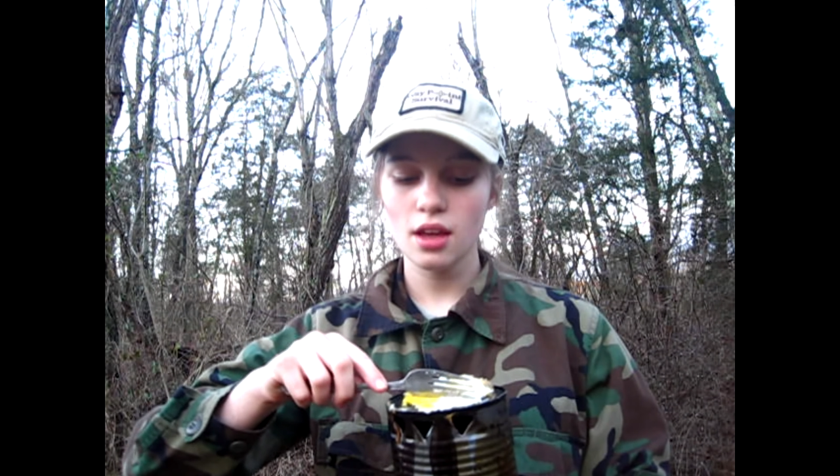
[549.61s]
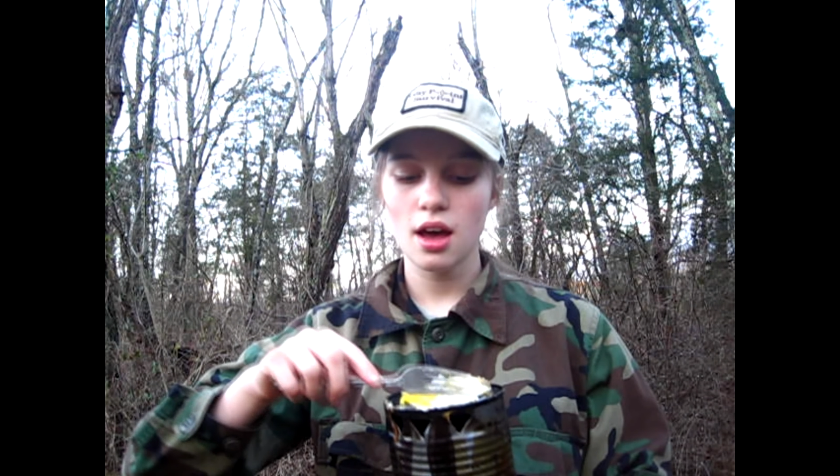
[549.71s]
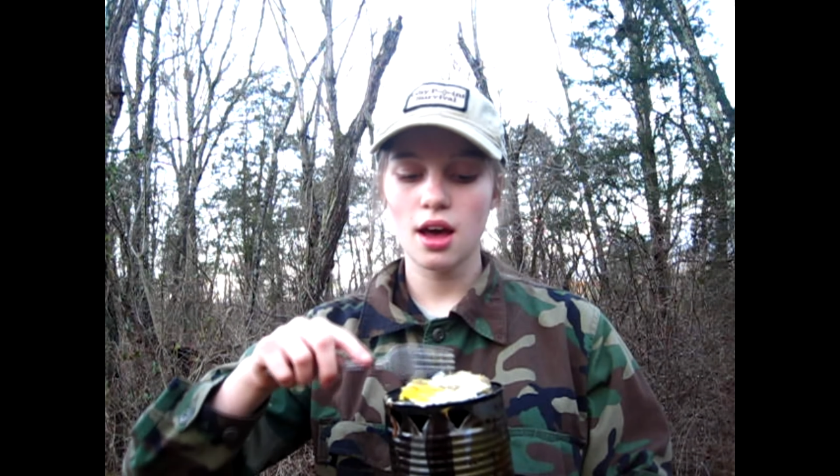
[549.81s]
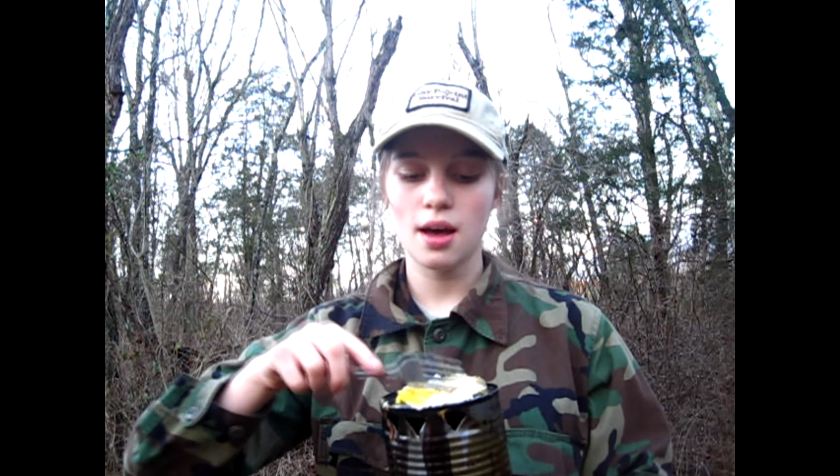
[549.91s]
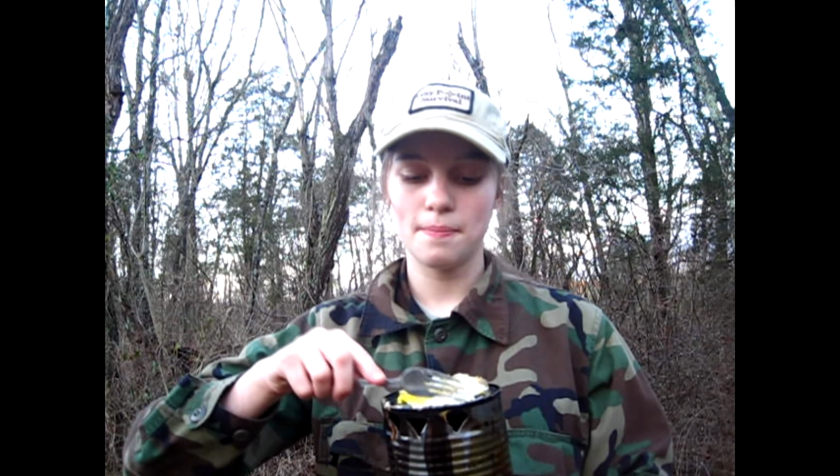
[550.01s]

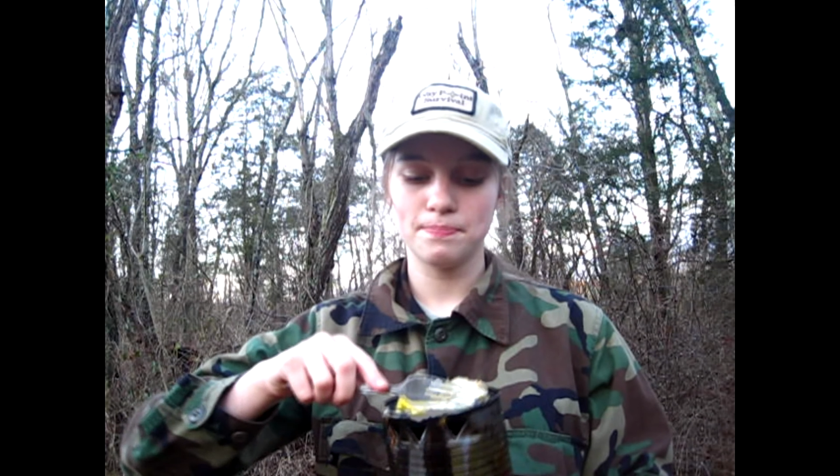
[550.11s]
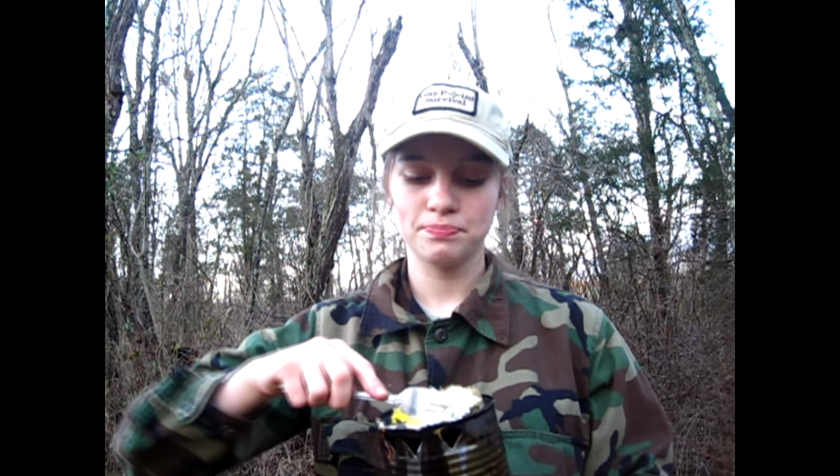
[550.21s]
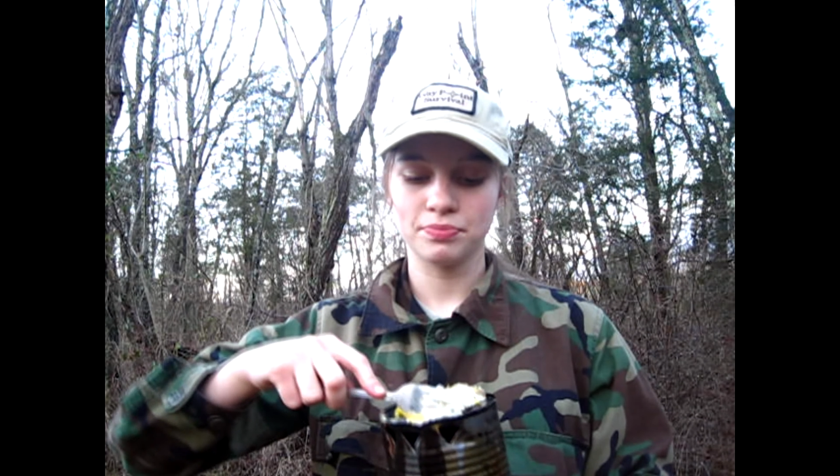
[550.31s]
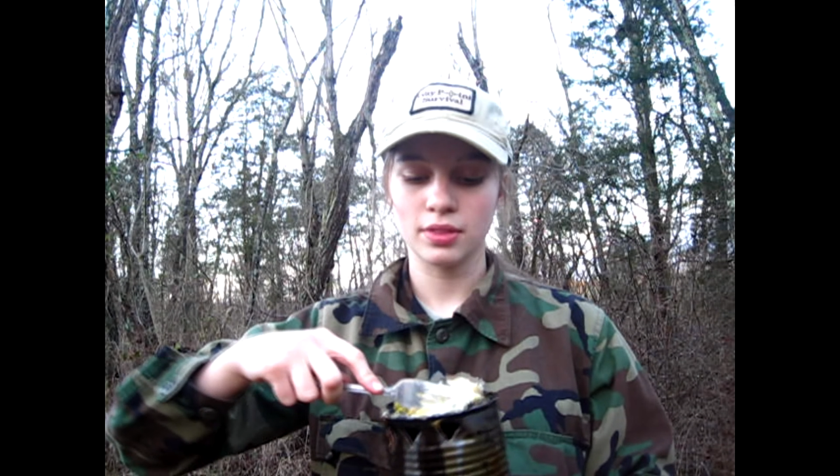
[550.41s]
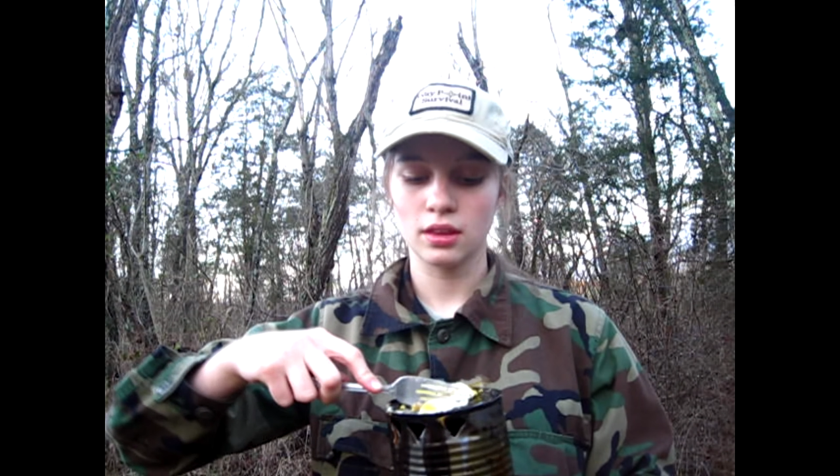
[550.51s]

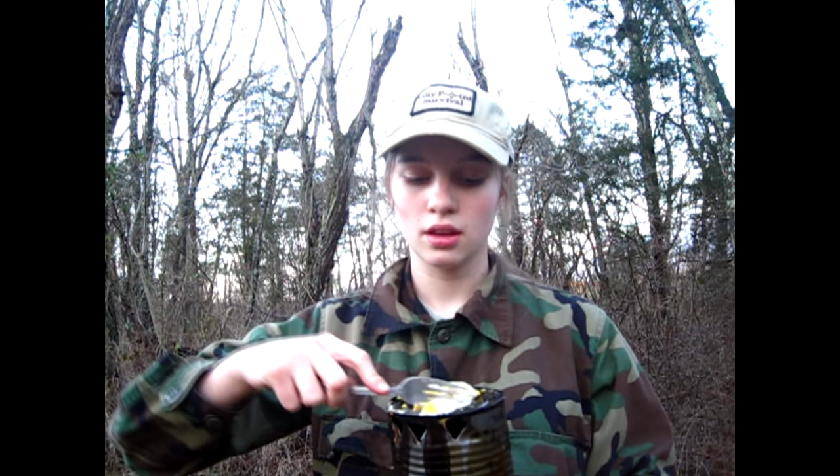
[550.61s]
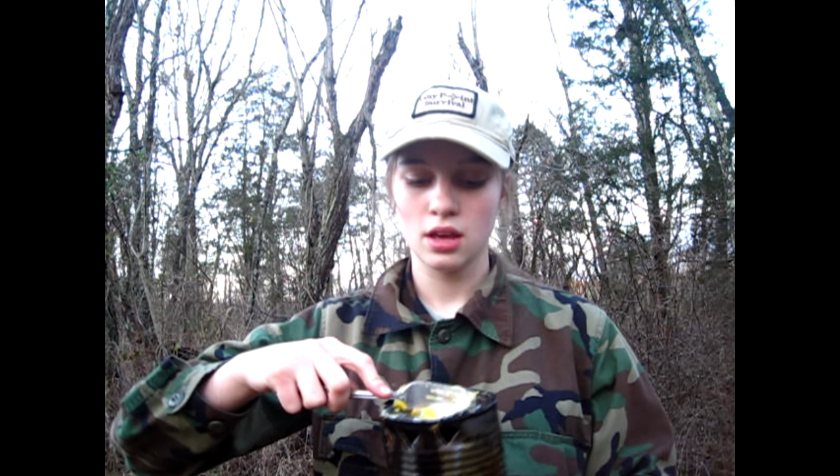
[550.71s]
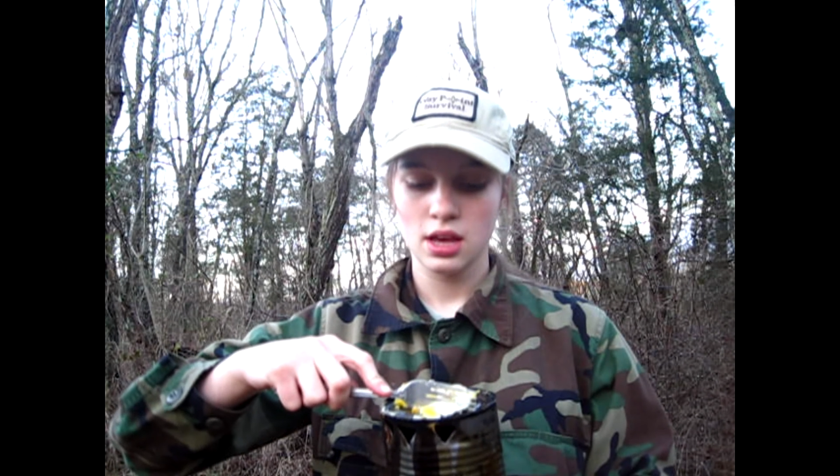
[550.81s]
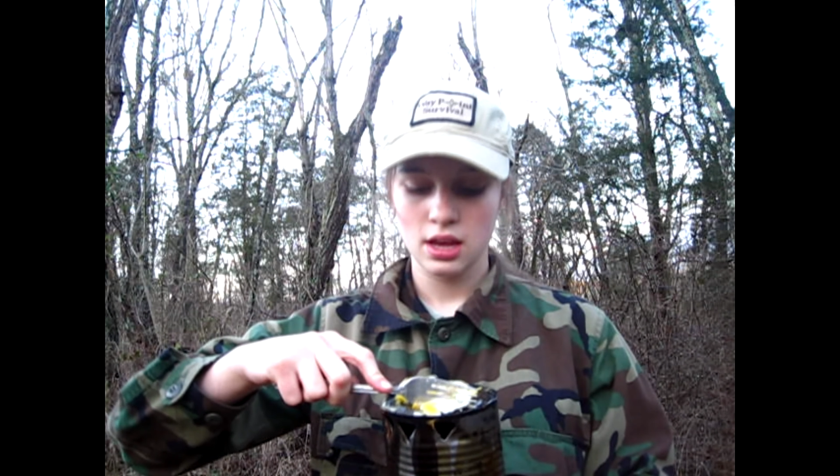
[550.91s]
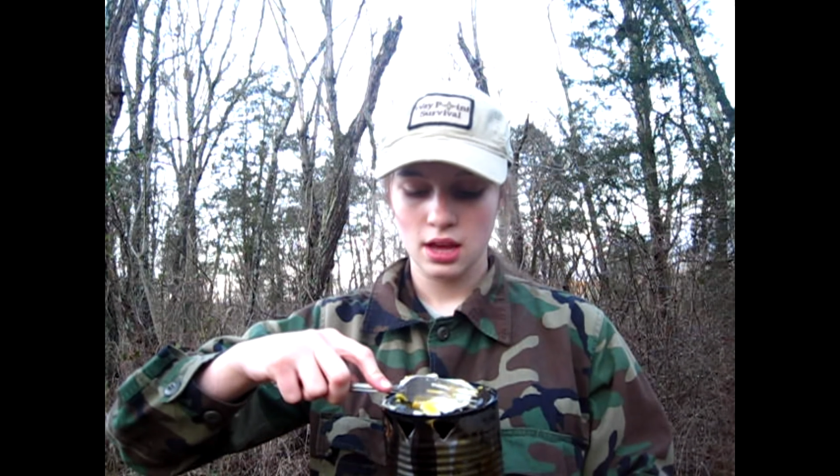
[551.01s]

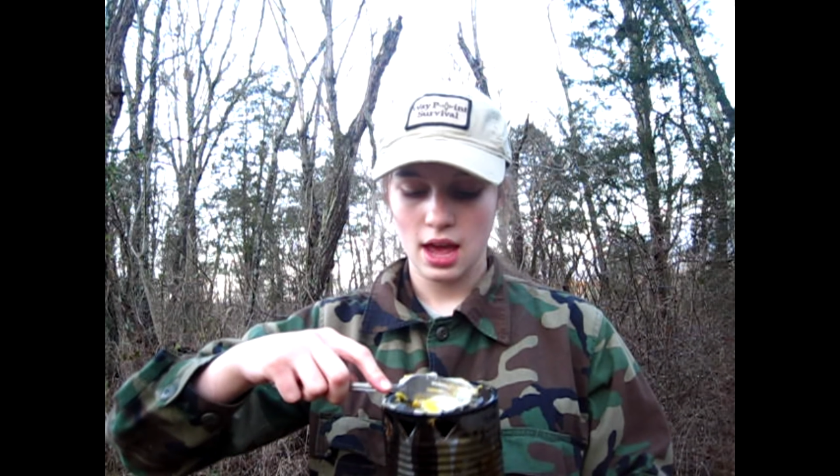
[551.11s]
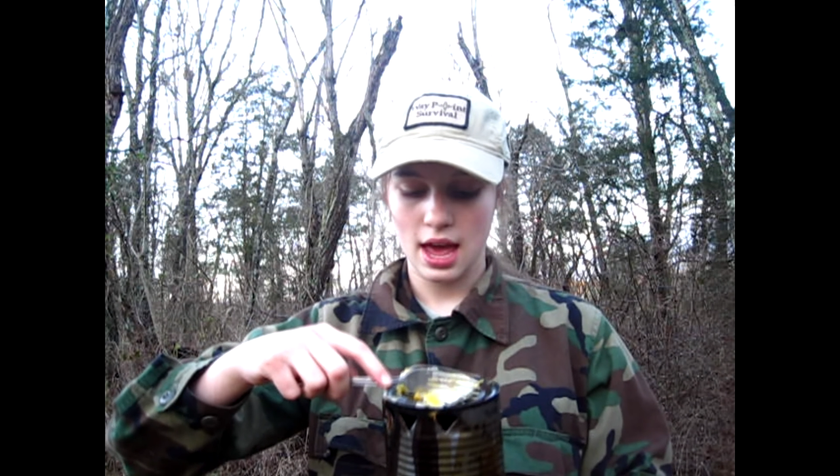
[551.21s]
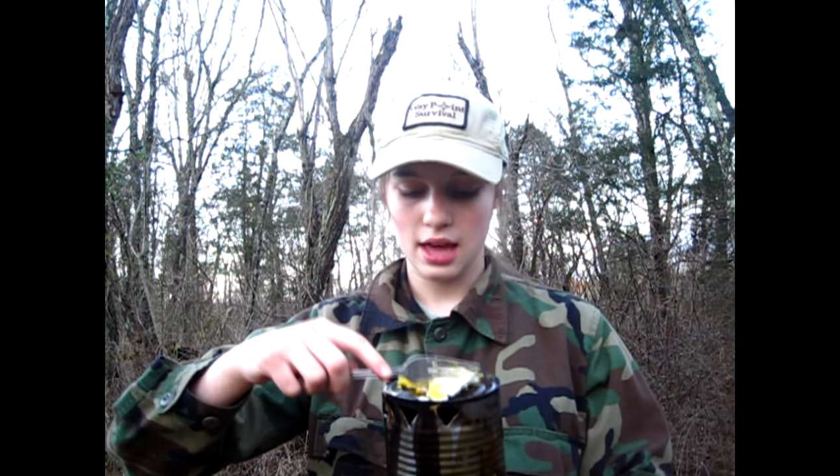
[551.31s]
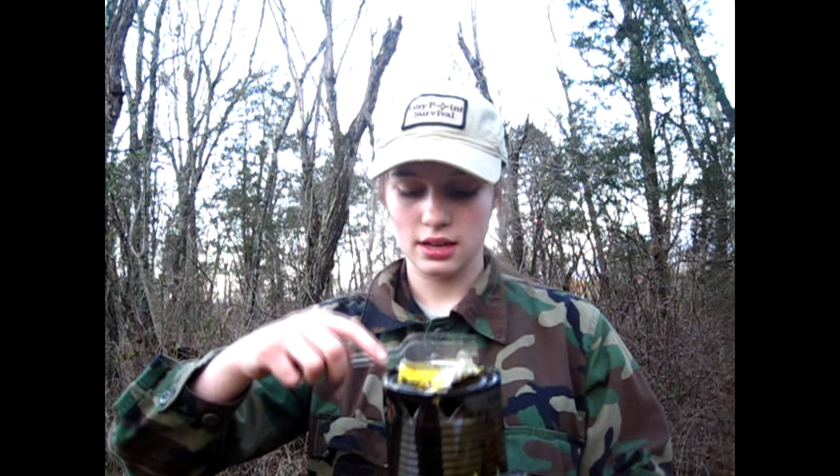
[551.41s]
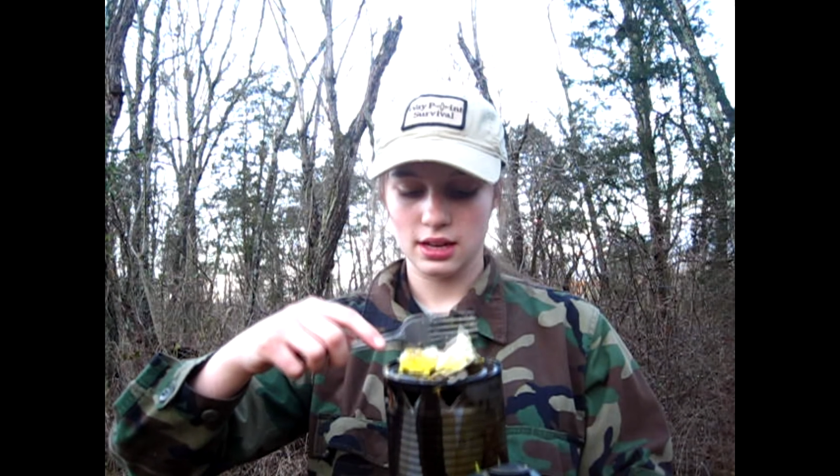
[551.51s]

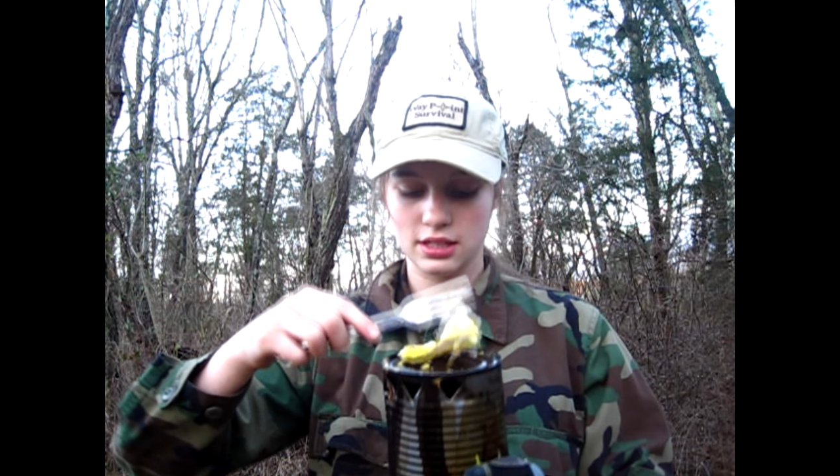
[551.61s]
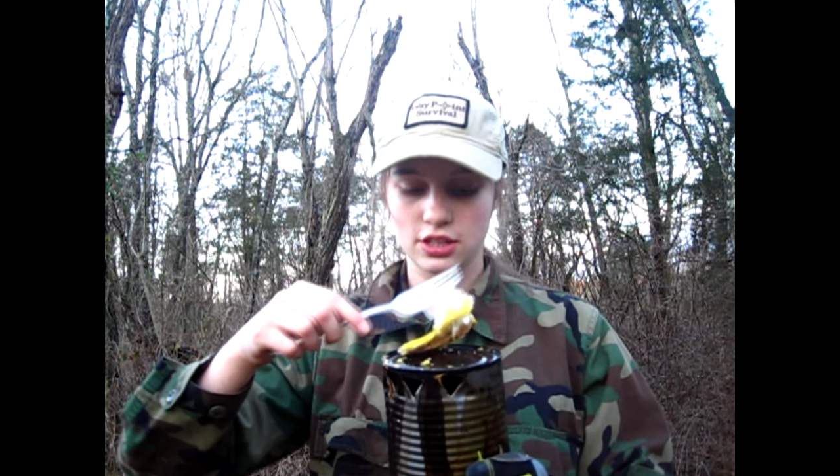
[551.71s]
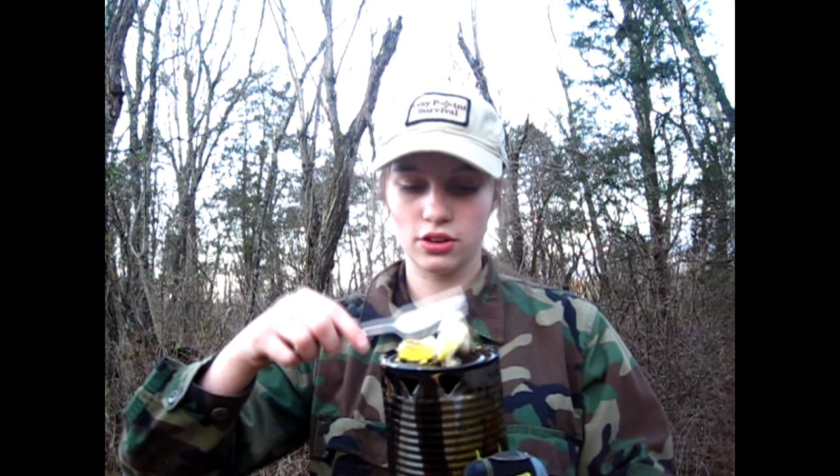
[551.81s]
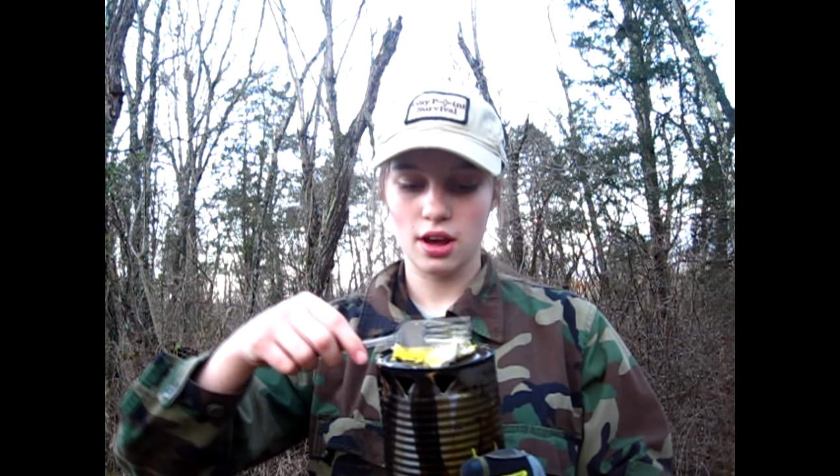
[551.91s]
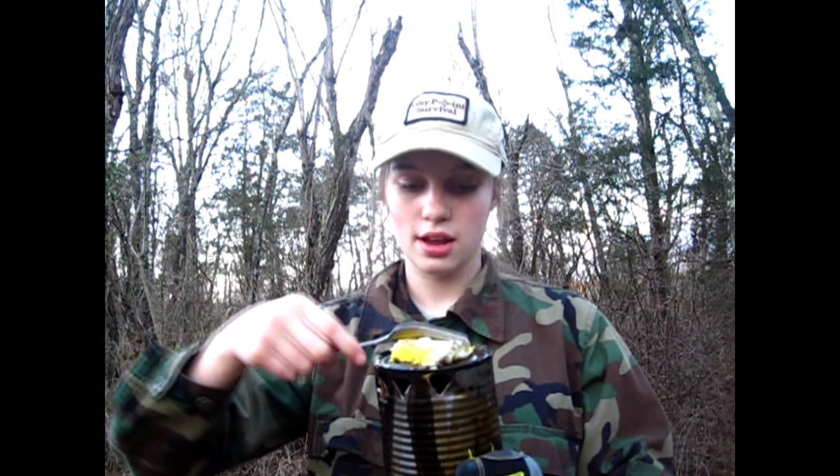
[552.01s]
and I
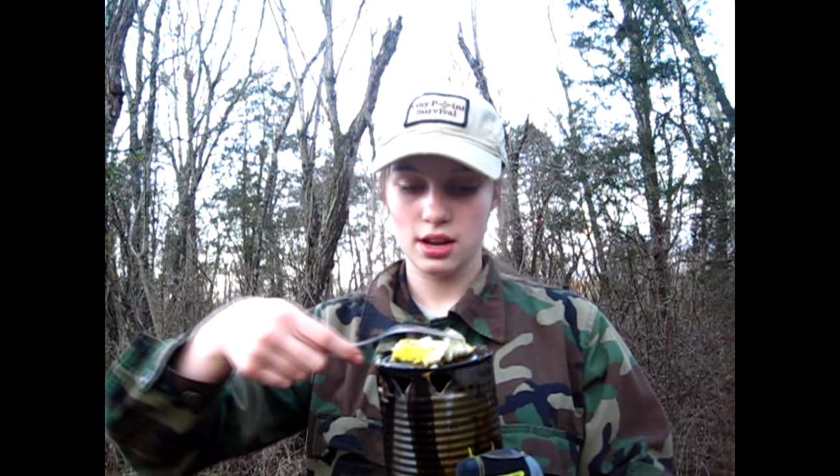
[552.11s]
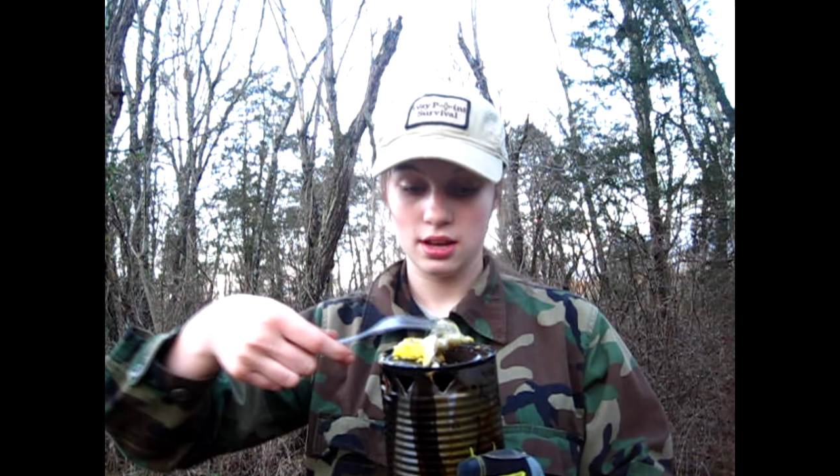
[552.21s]
still got